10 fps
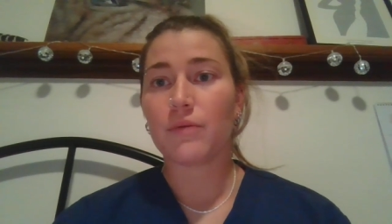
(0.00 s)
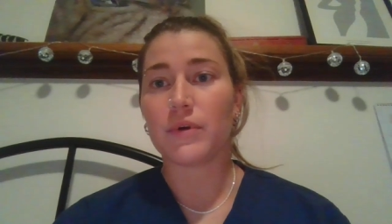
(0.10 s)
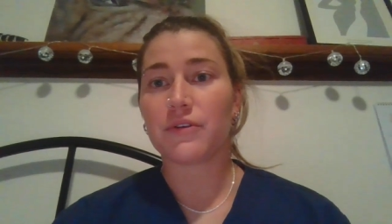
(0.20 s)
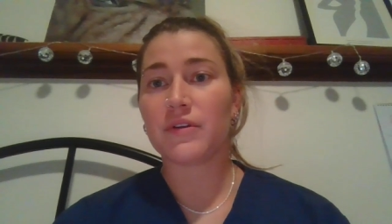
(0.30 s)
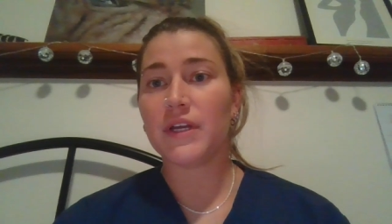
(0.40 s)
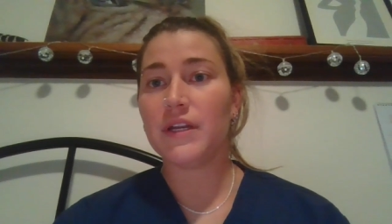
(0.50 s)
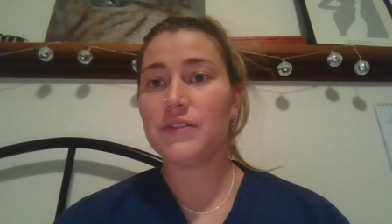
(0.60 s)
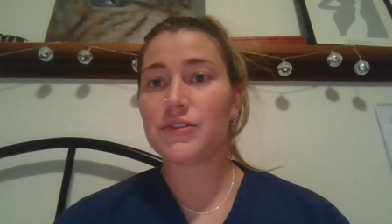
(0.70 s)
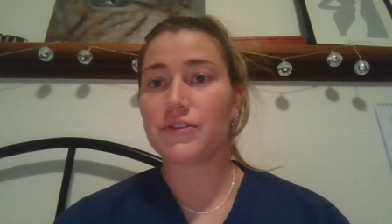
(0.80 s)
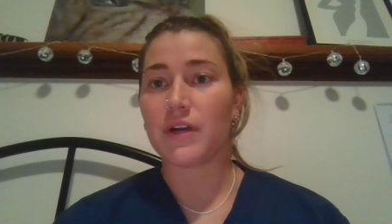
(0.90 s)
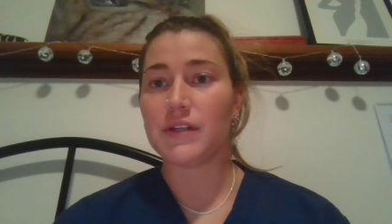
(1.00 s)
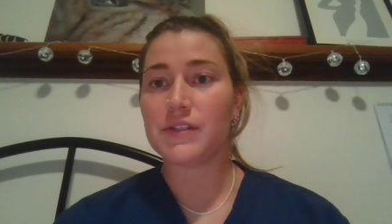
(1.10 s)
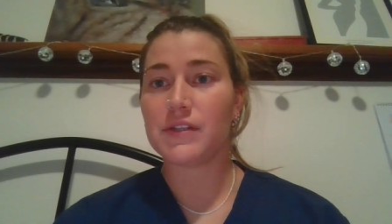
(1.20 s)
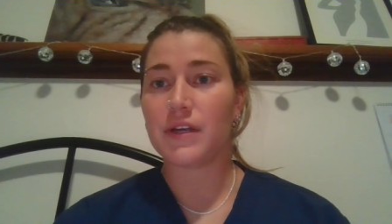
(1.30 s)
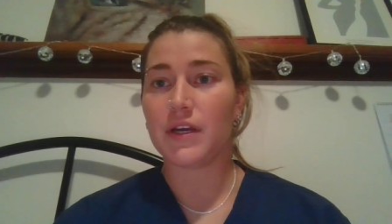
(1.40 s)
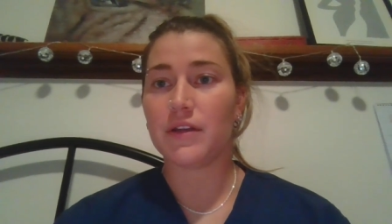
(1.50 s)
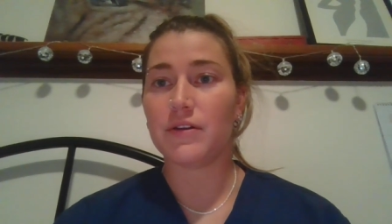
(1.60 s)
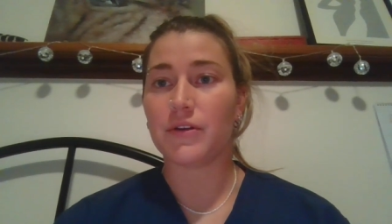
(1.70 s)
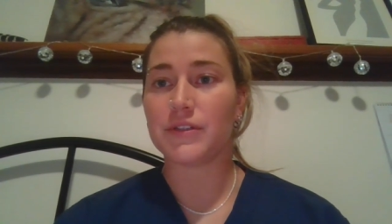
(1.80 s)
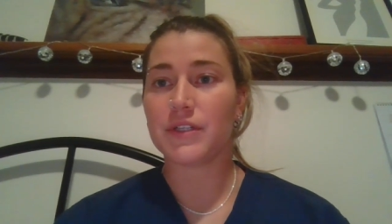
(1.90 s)
Work-related stress
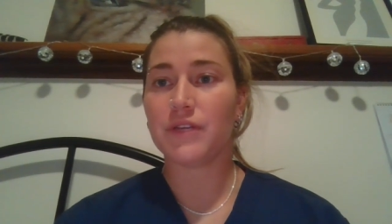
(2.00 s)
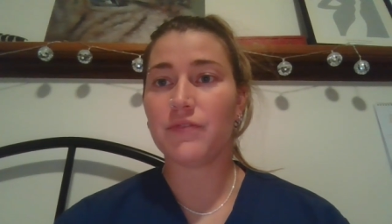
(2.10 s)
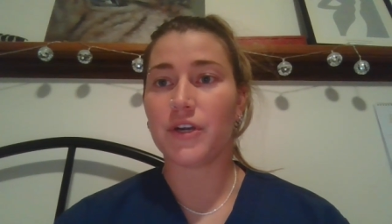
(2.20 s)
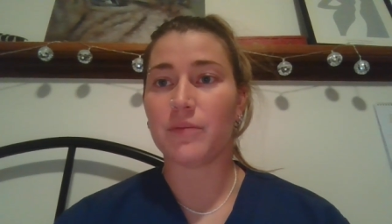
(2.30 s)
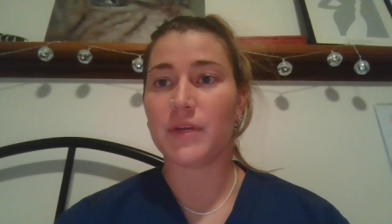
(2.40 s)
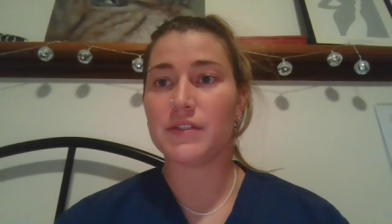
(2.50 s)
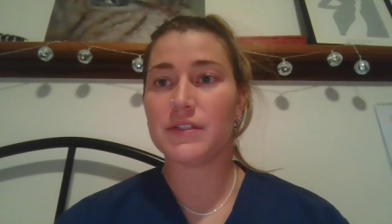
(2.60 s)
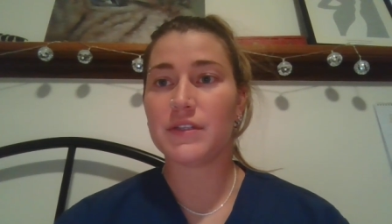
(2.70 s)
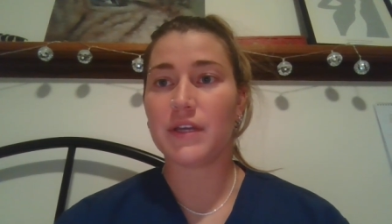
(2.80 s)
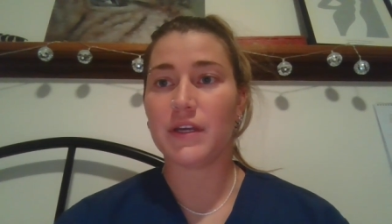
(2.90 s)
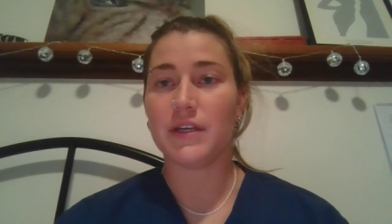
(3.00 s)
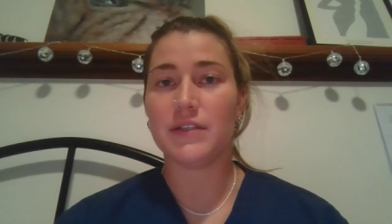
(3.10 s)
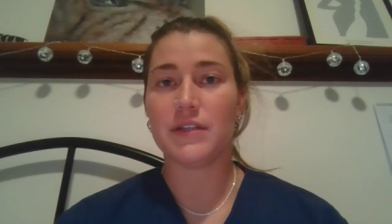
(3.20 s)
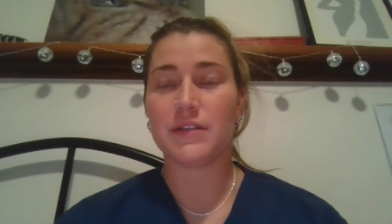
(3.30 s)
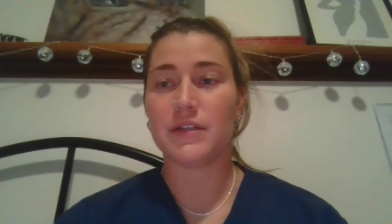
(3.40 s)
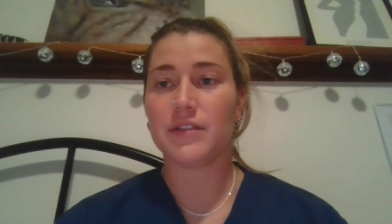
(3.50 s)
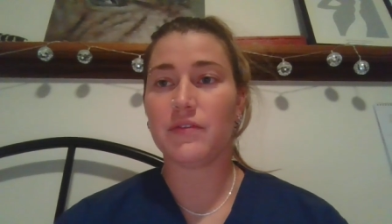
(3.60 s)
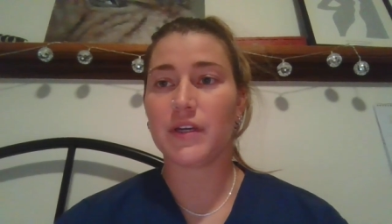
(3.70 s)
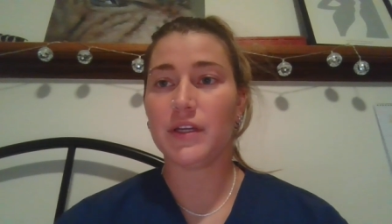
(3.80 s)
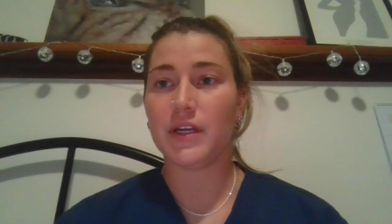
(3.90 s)
in nursing environments is a
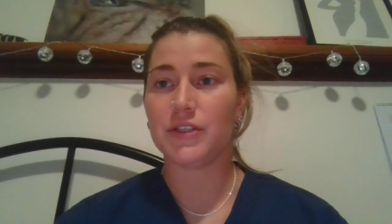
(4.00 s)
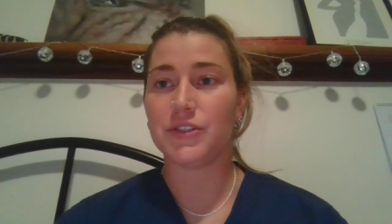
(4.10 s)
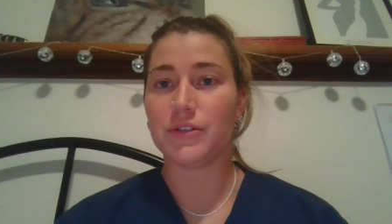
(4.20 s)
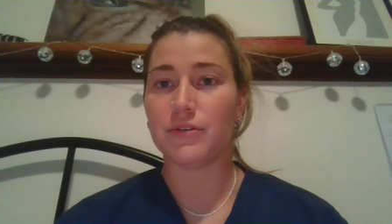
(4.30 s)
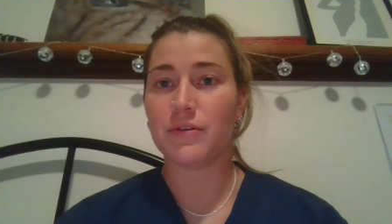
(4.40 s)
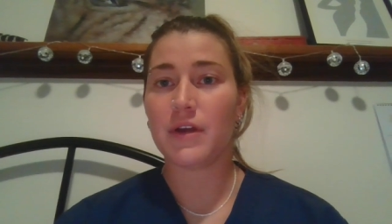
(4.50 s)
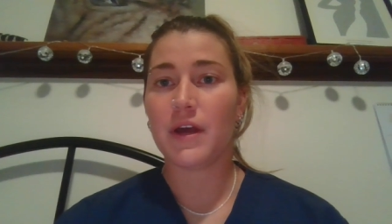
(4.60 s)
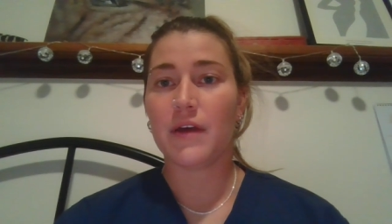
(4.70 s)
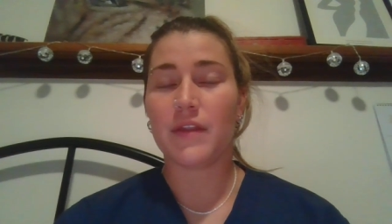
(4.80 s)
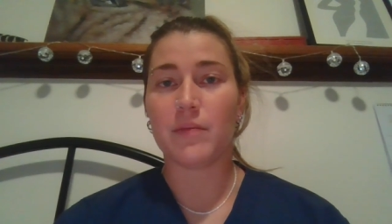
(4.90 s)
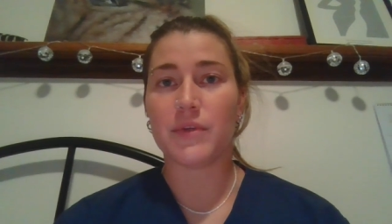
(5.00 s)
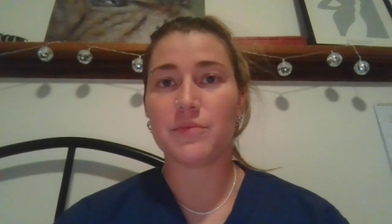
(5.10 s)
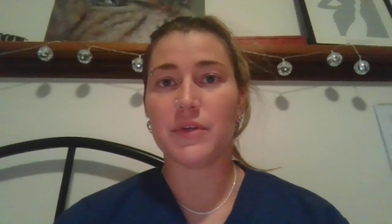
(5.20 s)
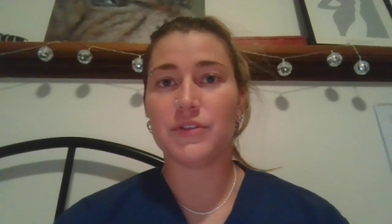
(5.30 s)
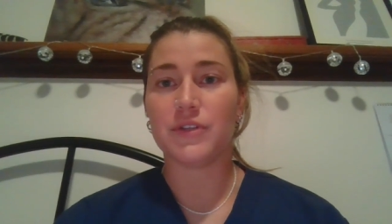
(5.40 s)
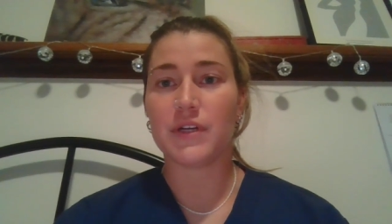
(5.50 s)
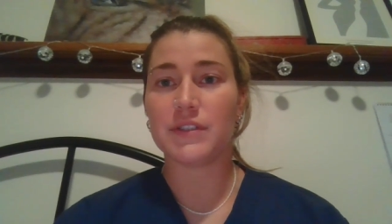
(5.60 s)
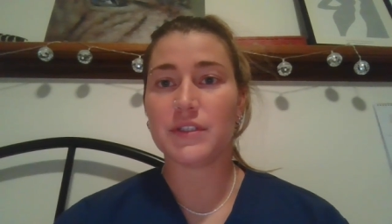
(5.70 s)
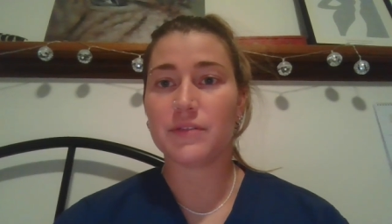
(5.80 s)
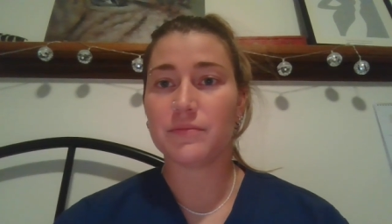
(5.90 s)
significant issue that must be
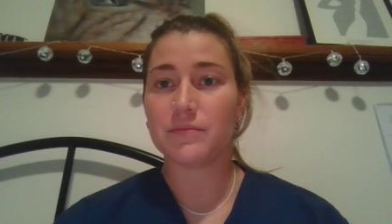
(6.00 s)
addressed.